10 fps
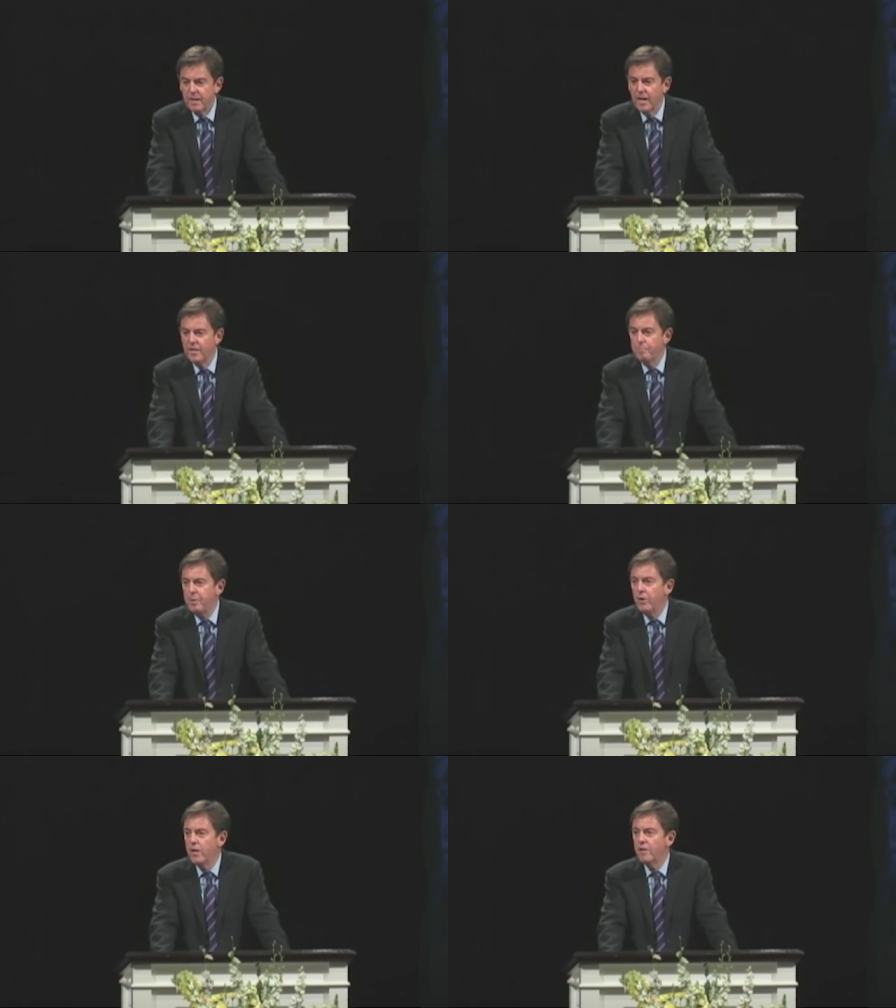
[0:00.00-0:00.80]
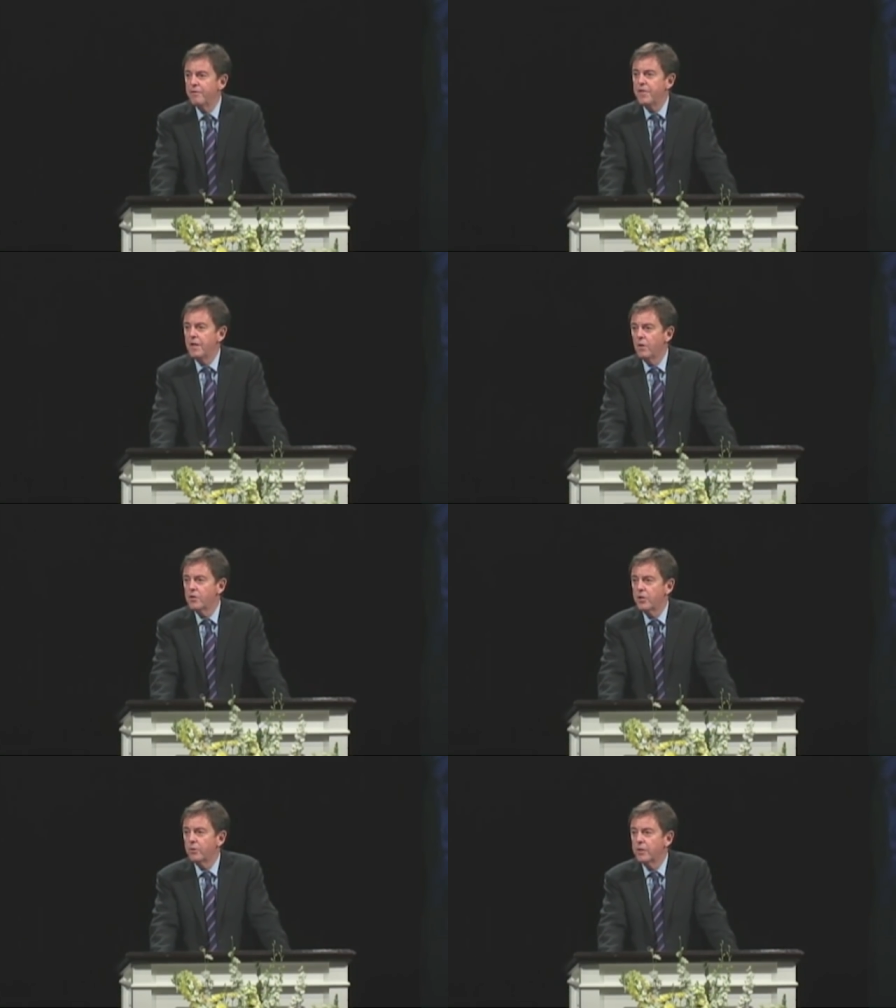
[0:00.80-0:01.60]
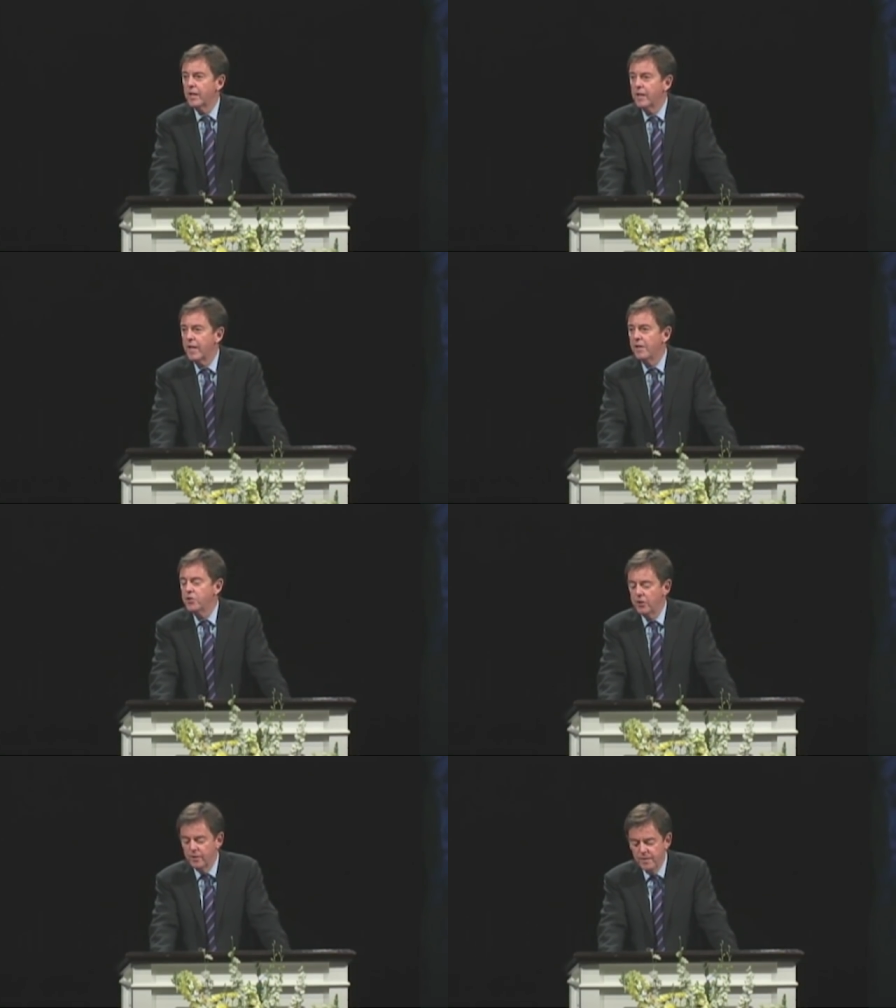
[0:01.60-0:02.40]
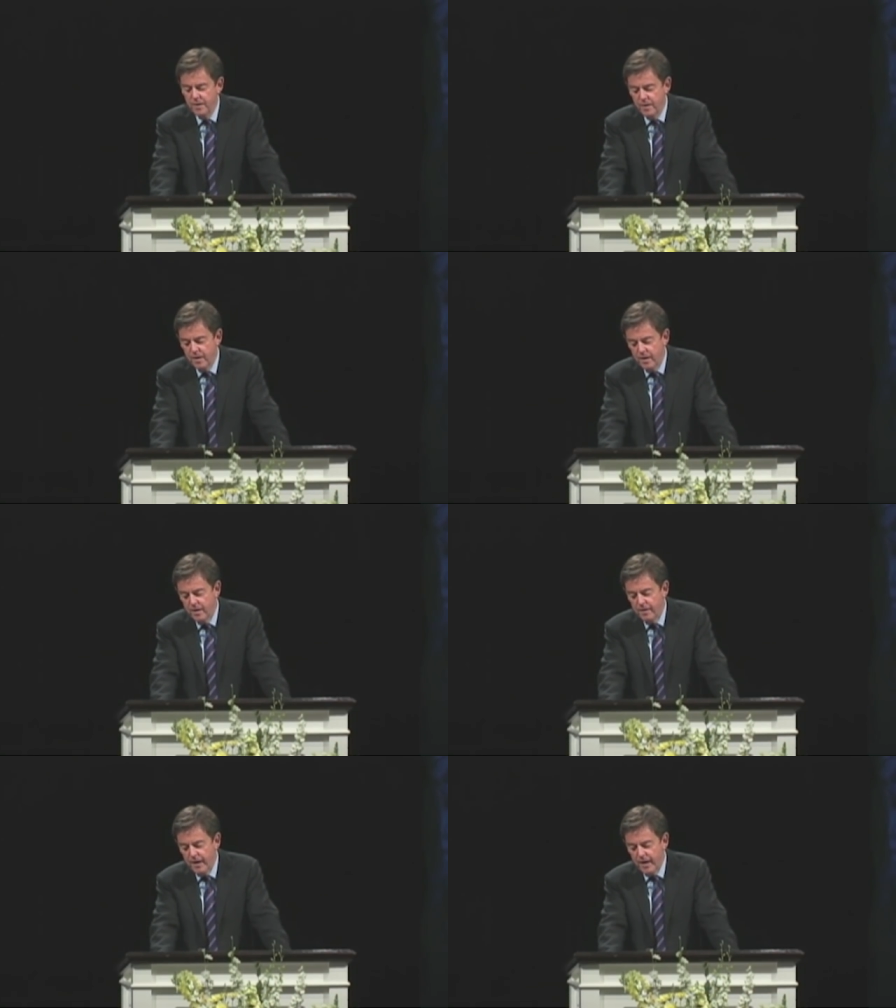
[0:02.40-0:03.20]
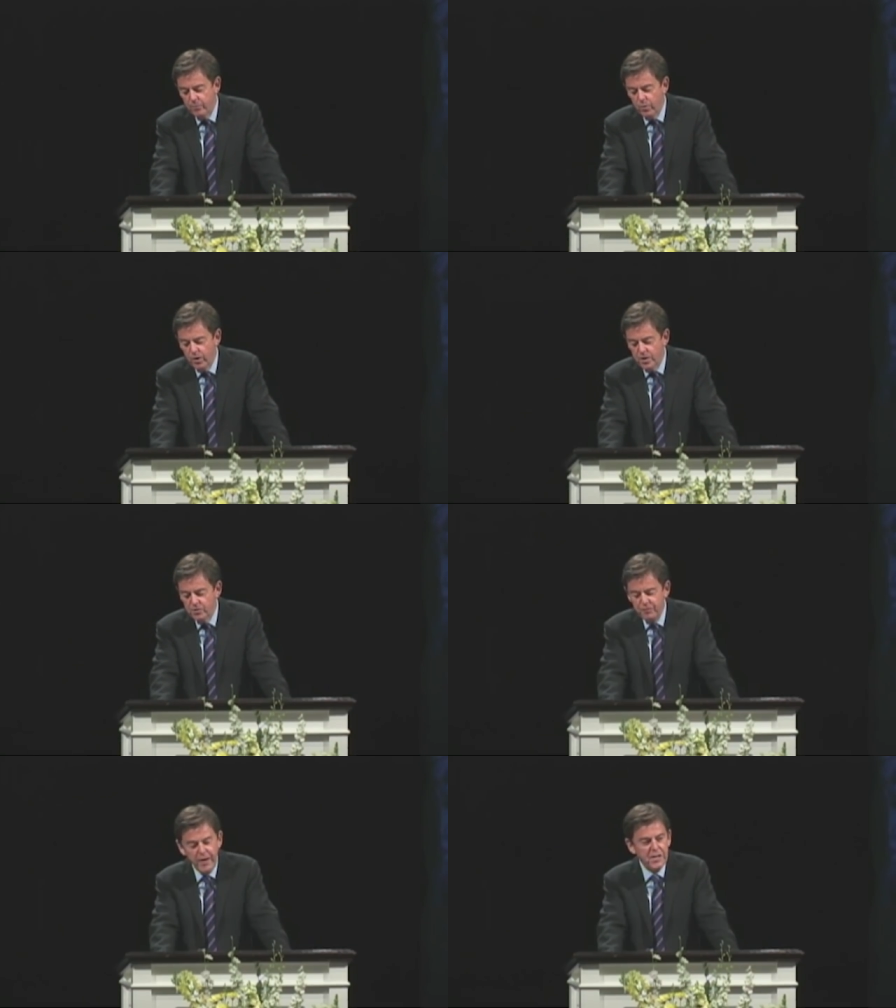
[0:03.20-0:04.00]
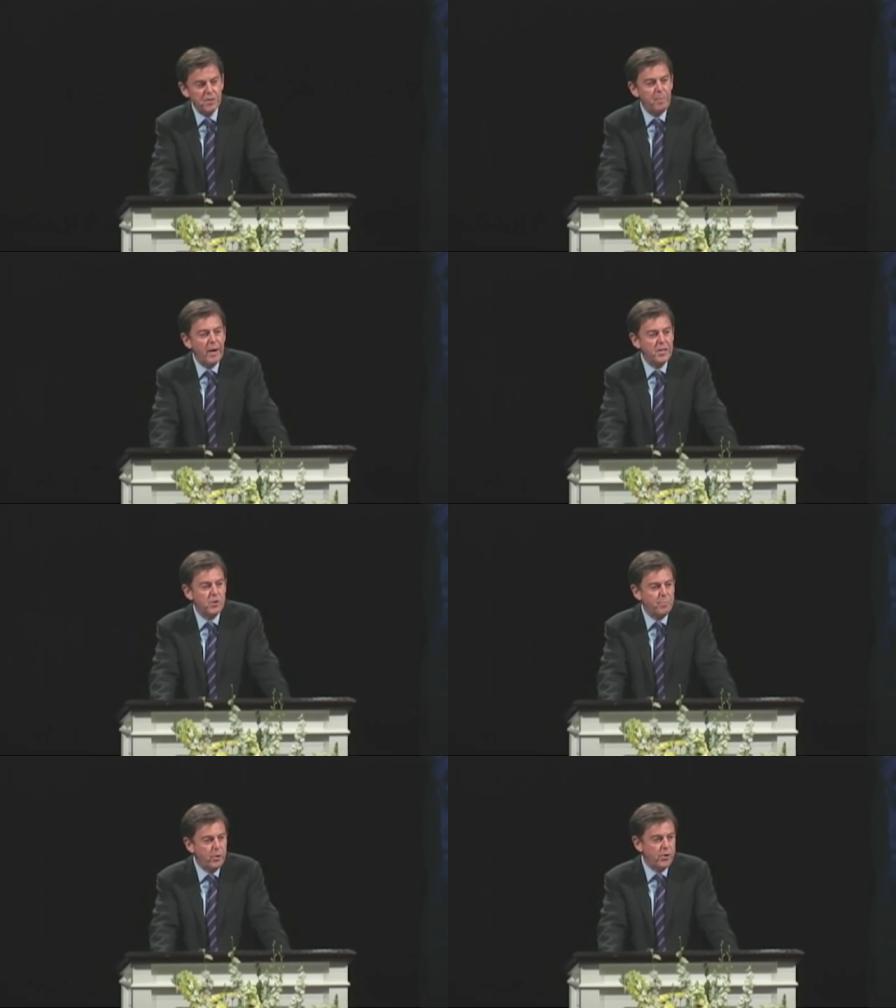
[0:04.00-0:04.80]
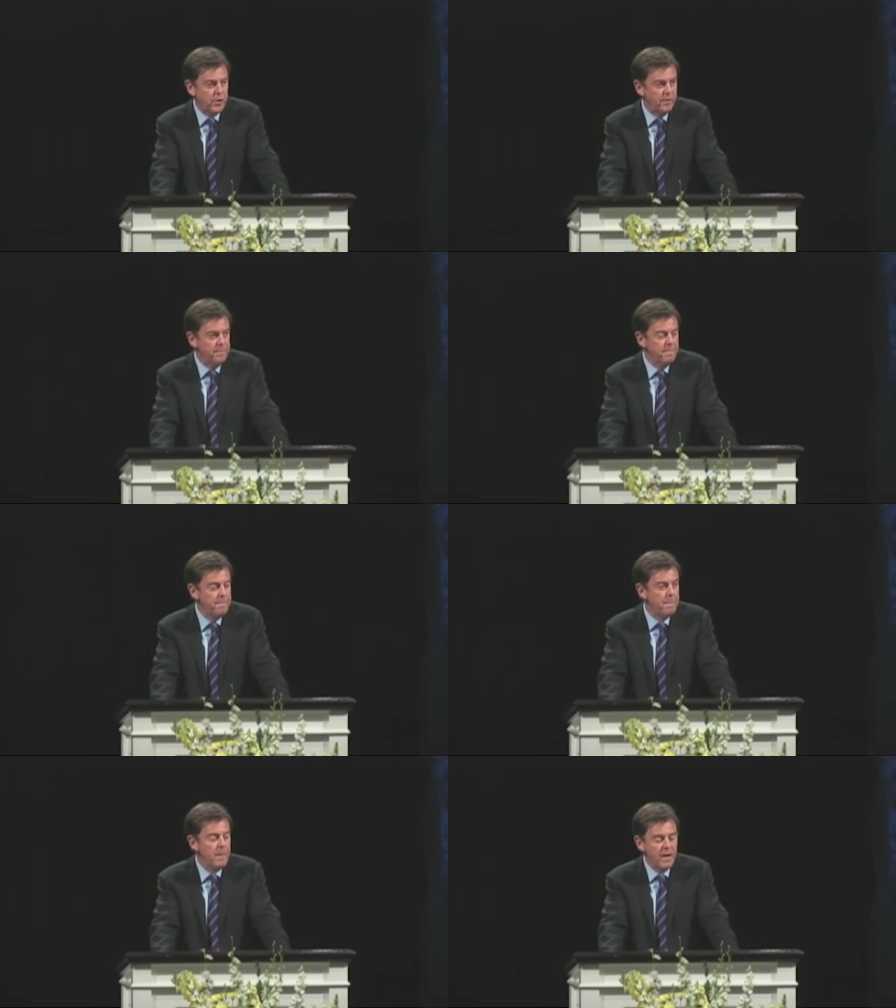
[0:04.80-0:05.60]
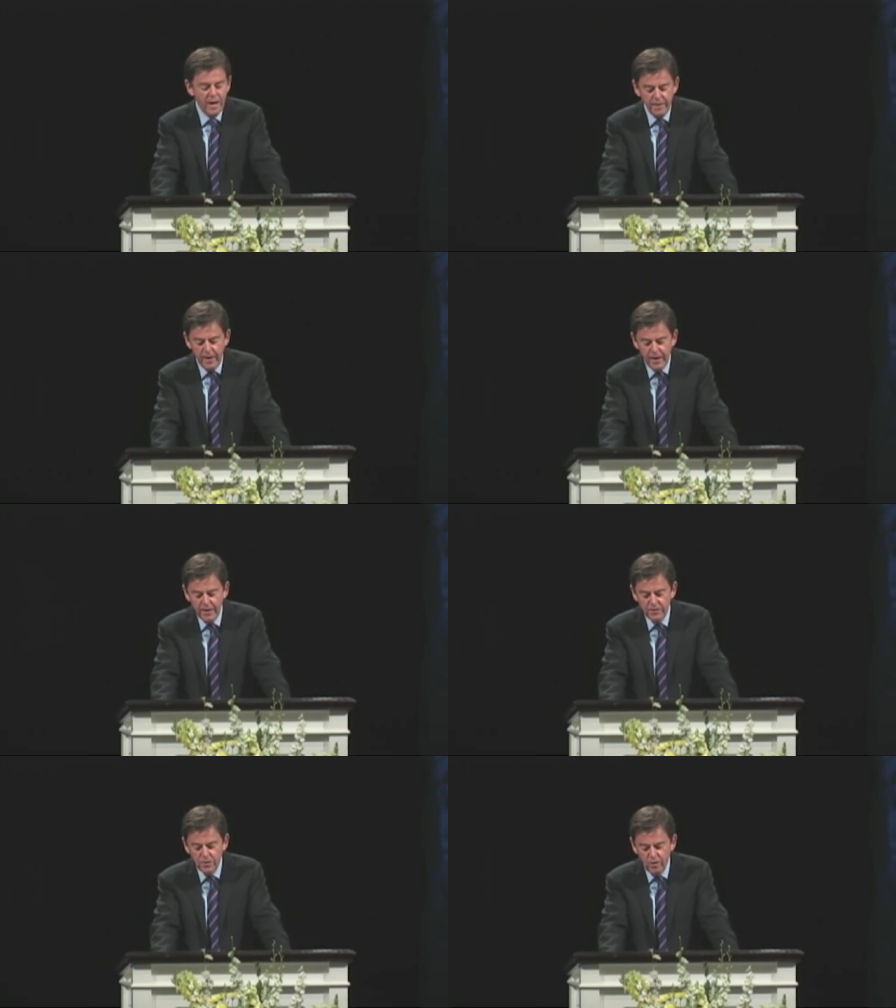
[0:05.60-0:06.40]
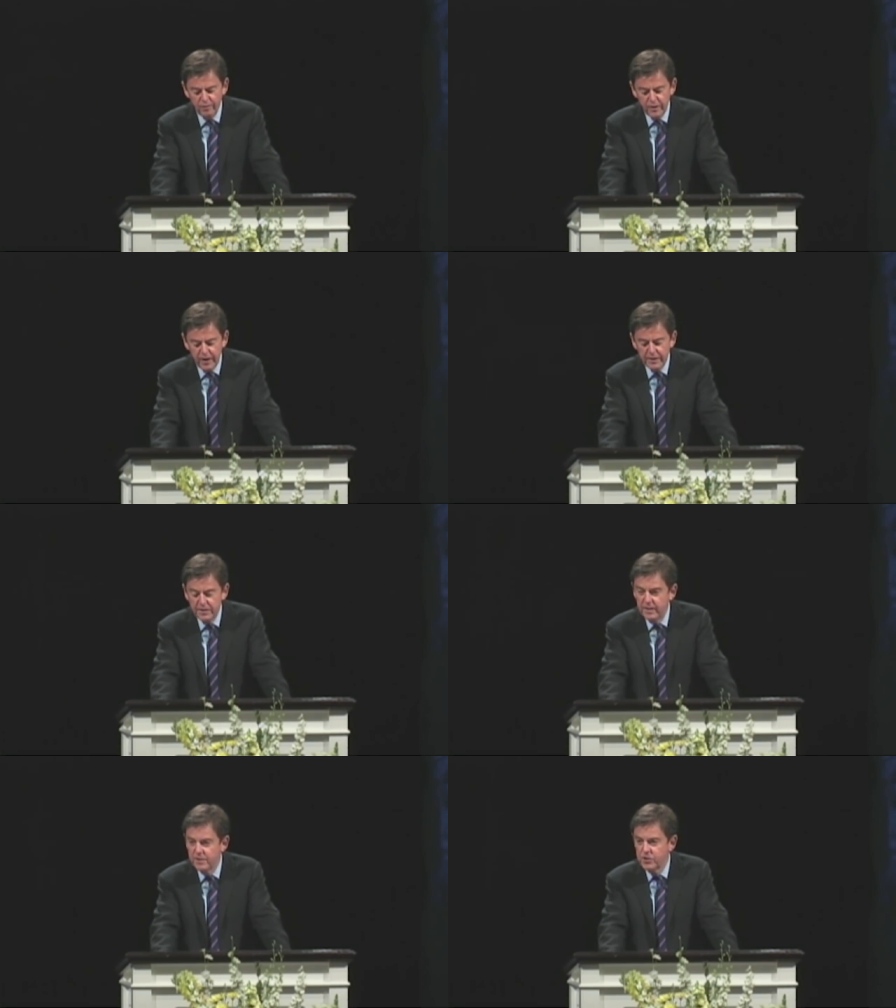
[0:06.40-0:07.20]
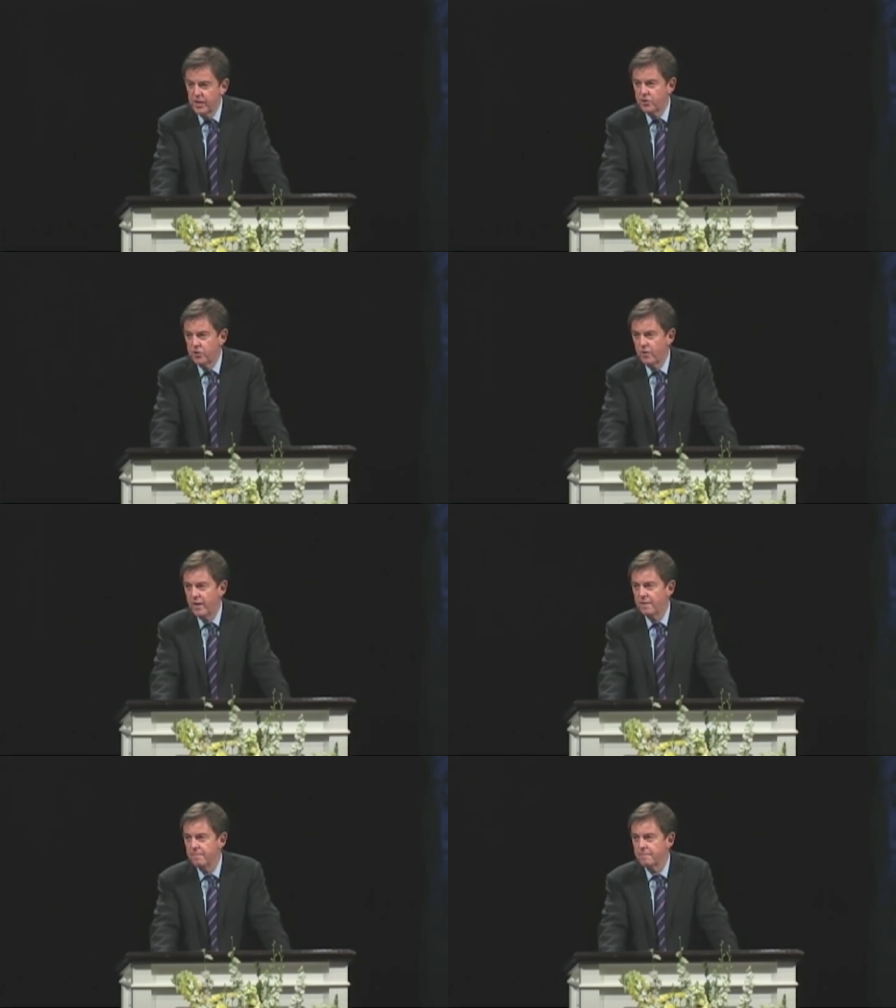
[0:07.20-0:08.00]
and the period of theological declension that was faced by Spurgeon at the end of the 19th century.